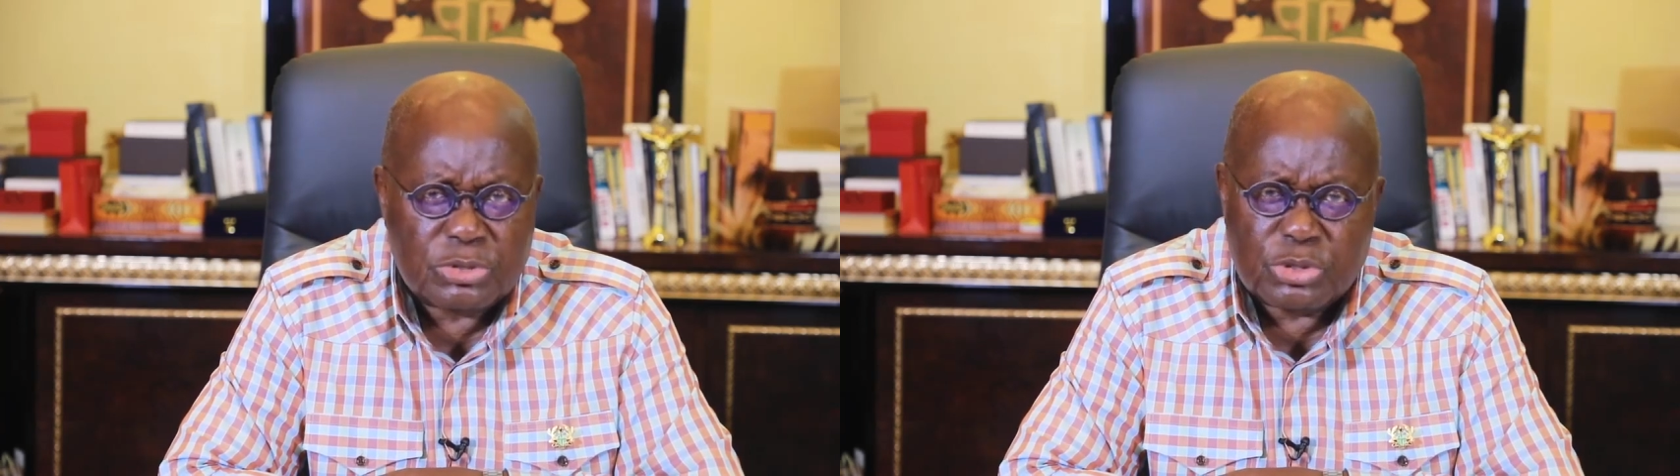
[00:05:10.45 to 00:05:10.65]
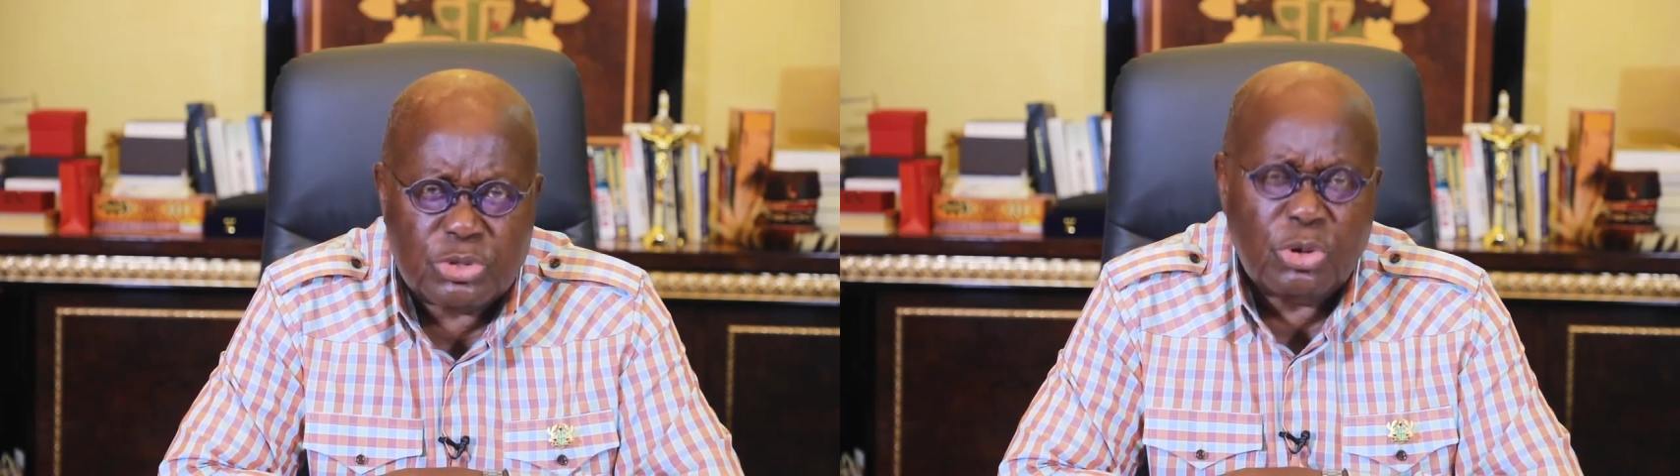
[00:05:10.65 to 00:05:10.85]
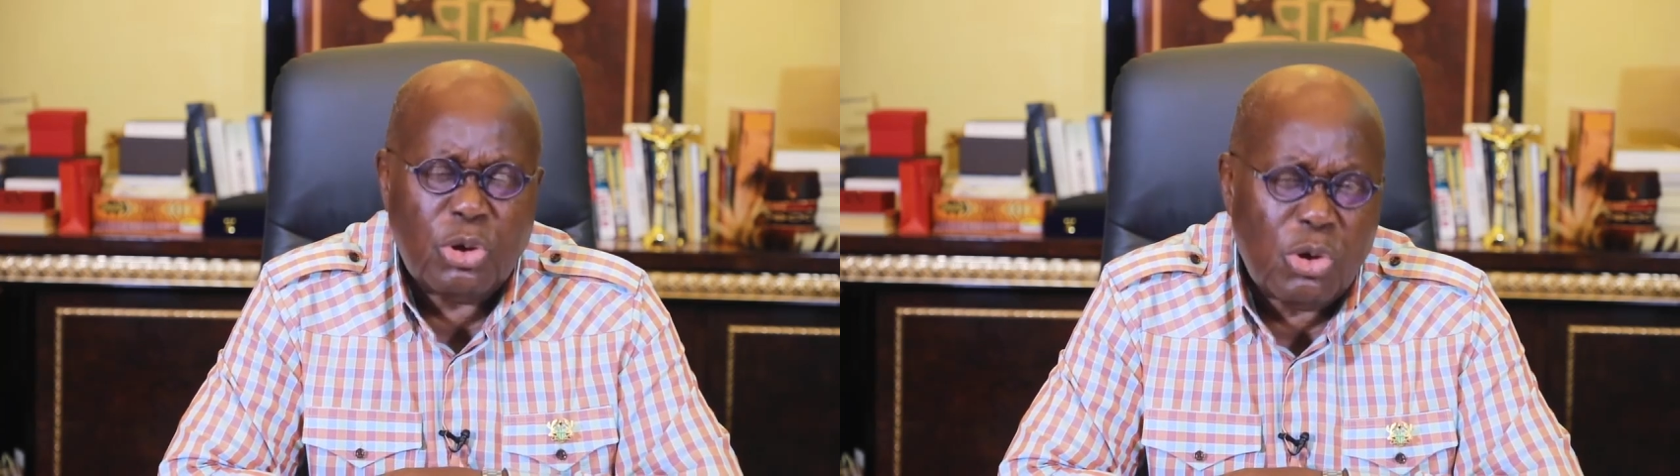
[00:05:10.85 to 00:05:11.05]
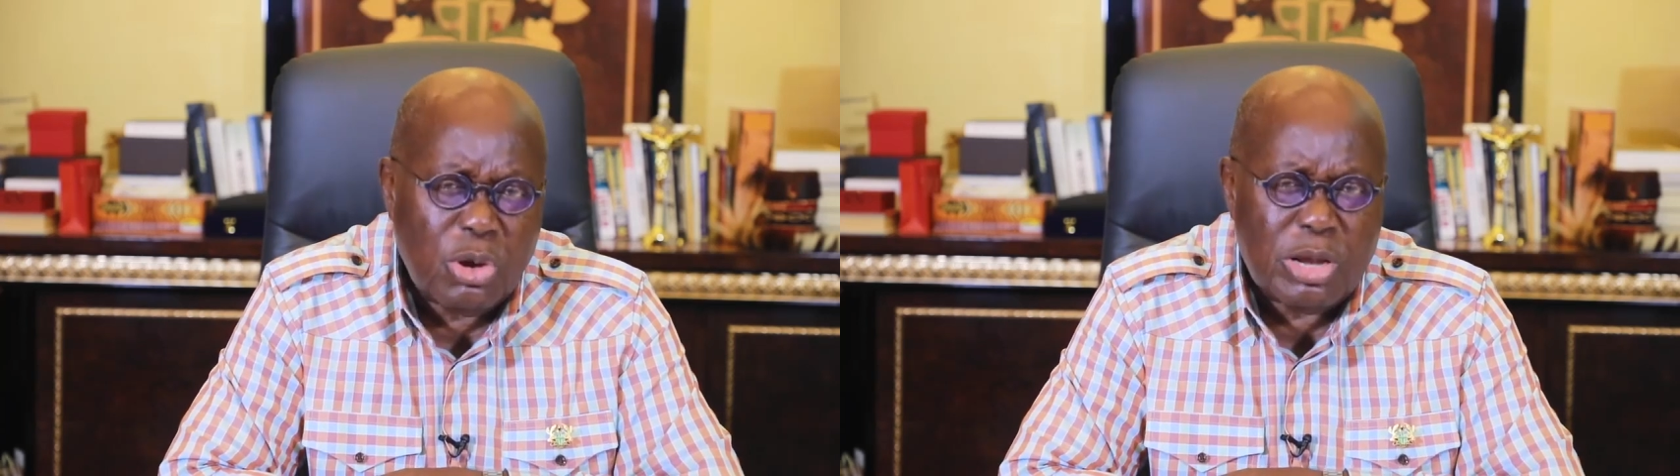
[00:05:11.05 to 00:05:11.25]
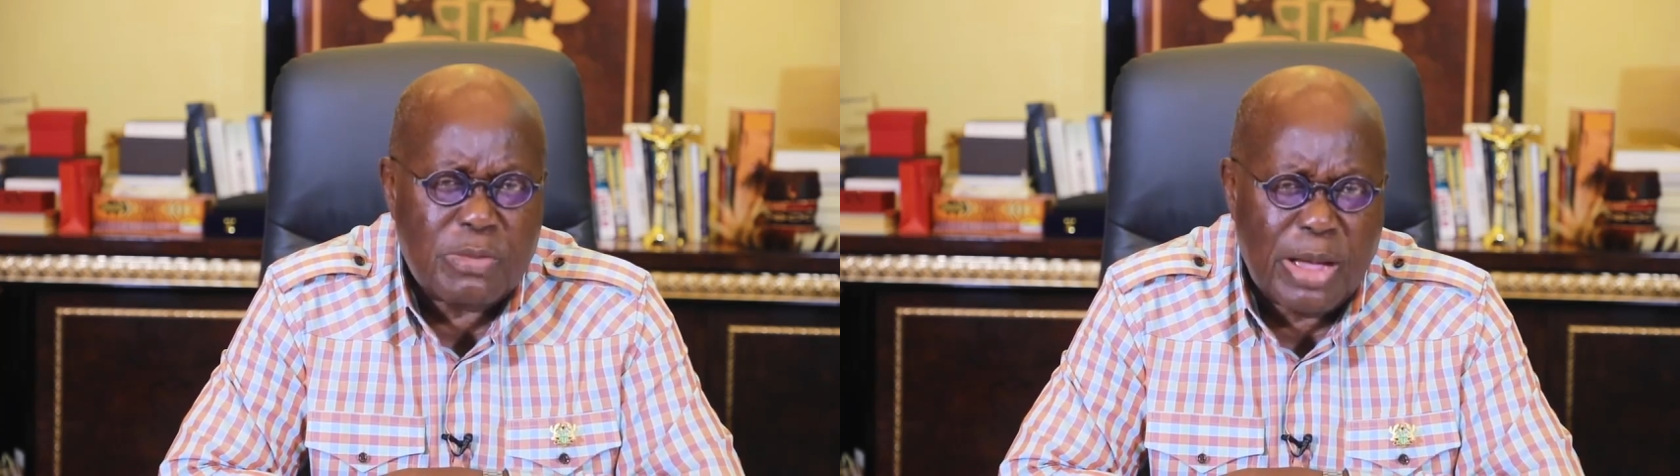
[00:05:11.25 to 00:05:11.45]
to do
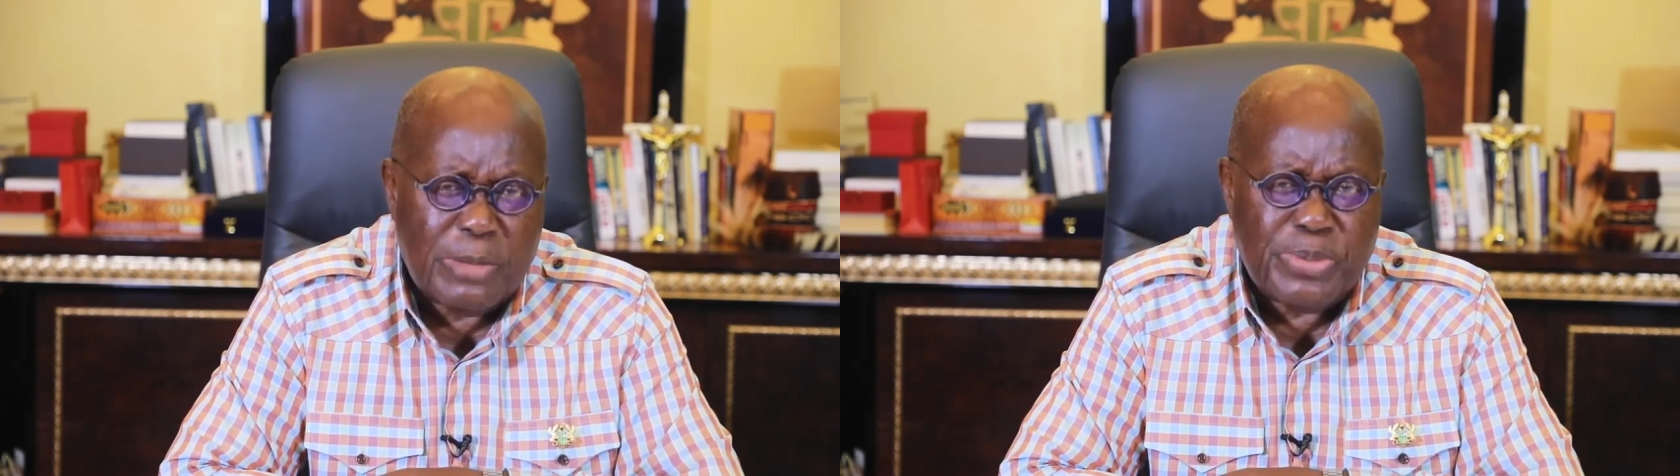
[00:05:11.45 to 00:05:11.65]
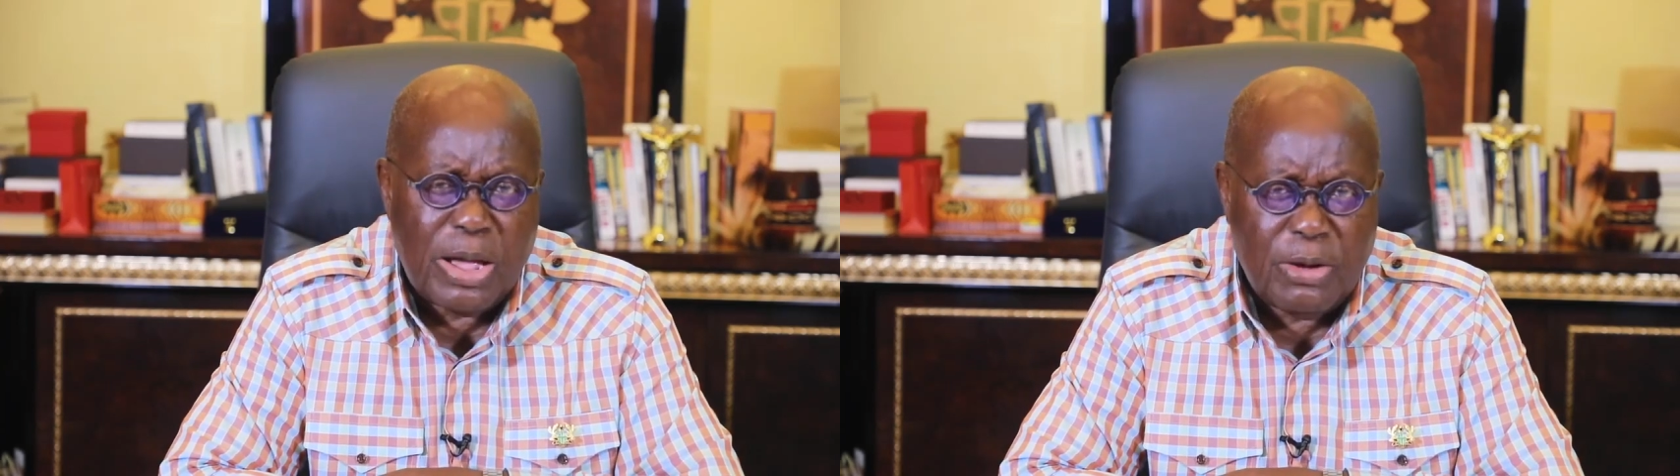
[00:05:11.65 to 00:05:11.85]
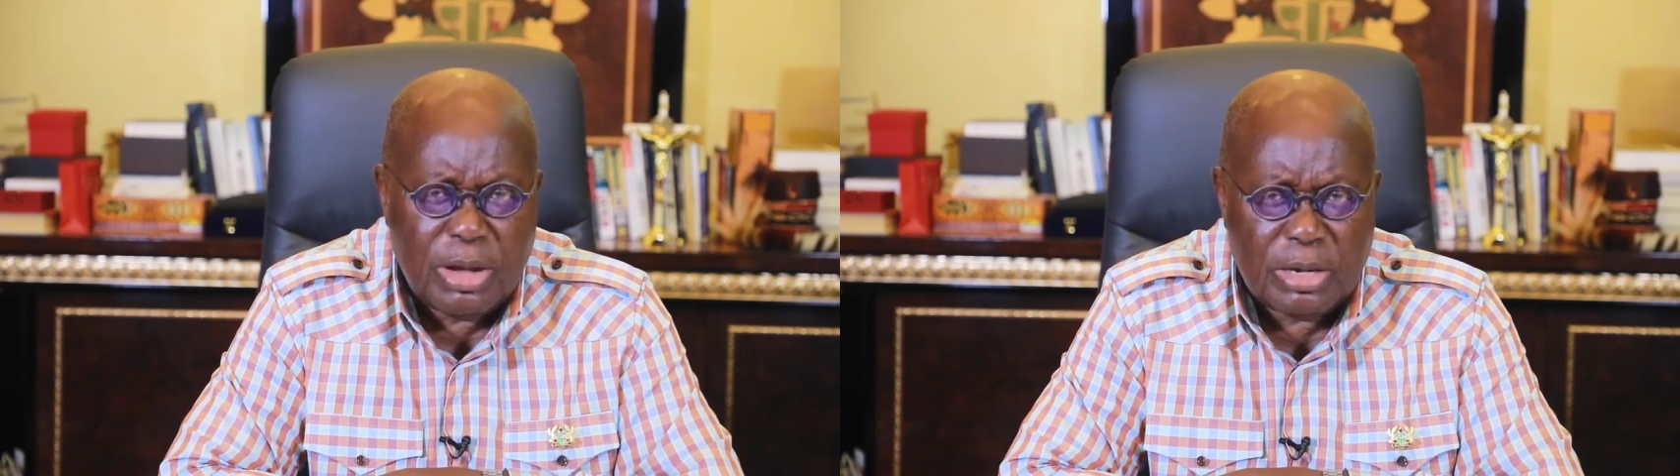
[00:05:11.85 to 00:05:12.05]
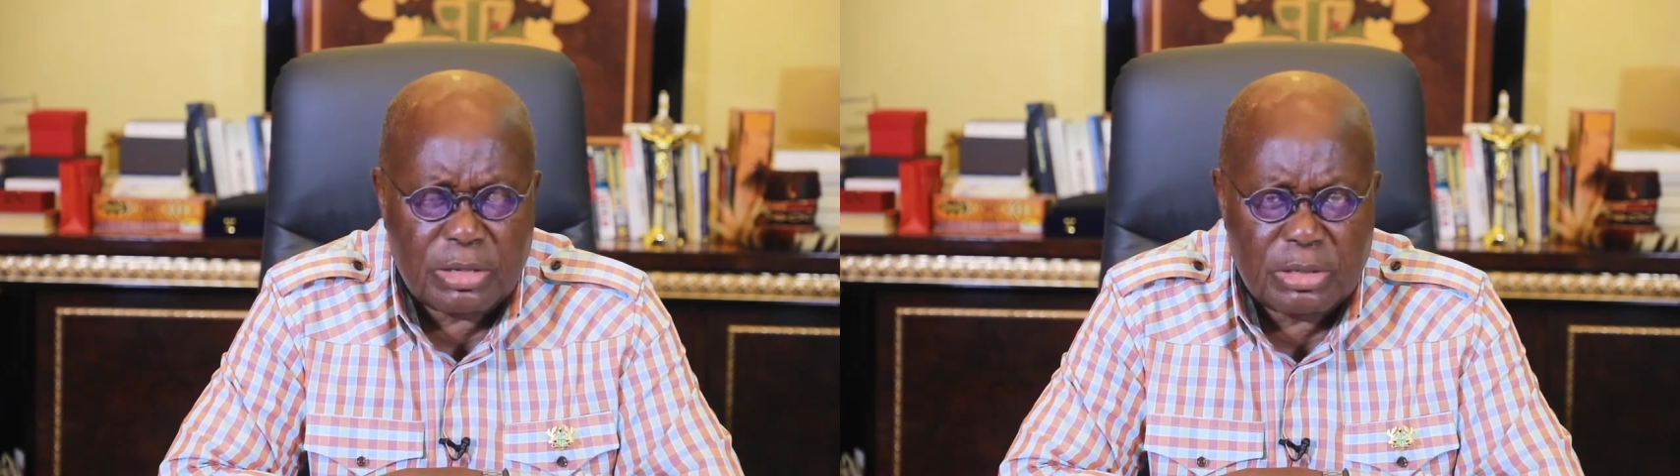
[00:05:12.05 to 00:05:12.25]
all in my power